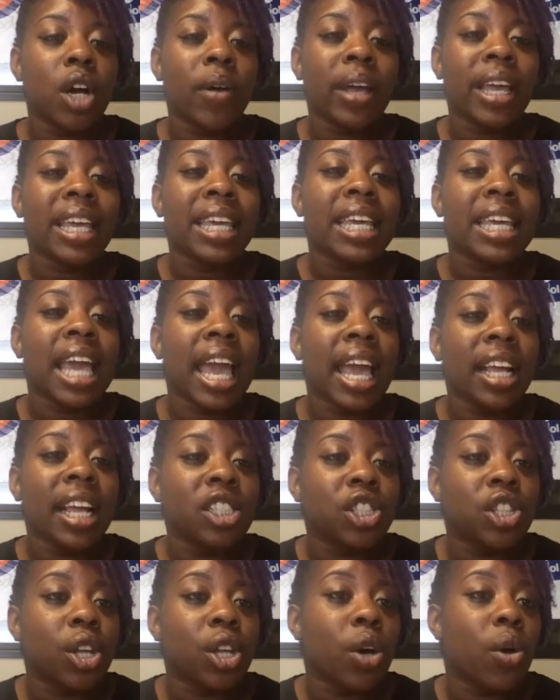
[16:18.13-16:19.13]

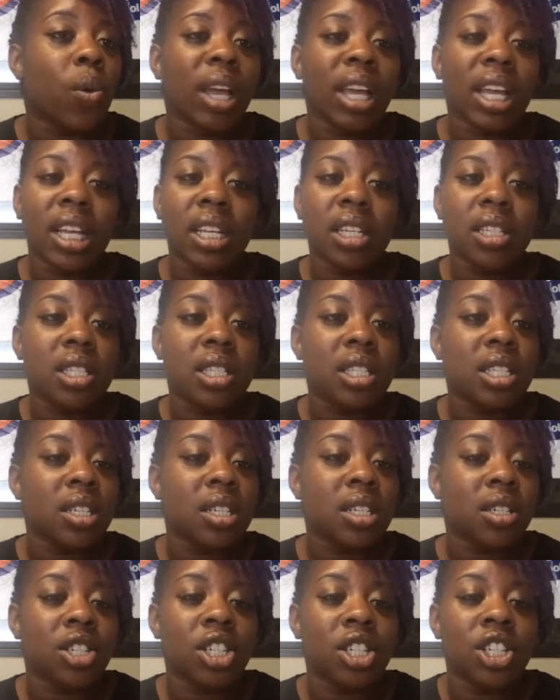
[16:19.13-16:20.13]
engage the queens, to
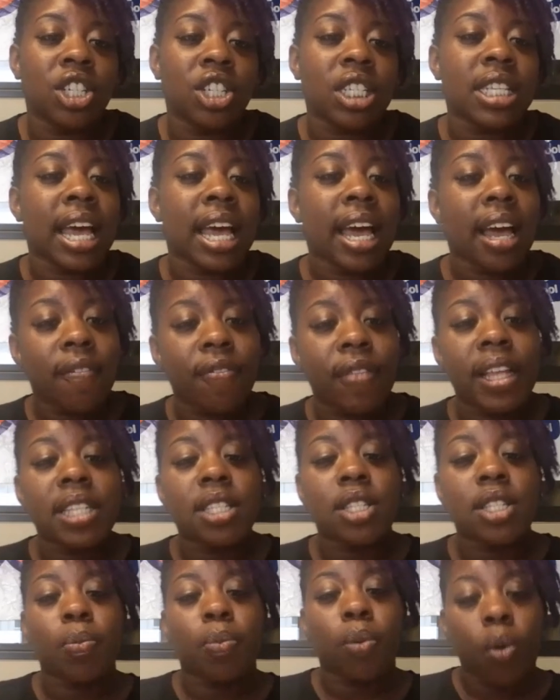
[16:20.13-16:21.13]
just have that
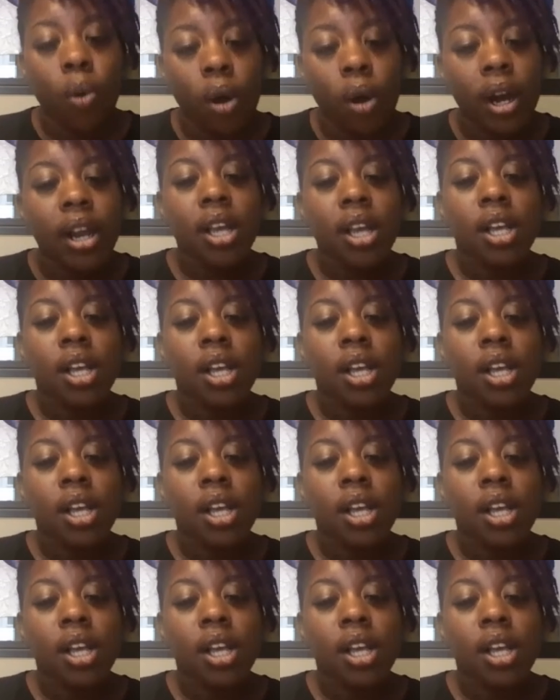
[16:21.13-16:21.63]
support.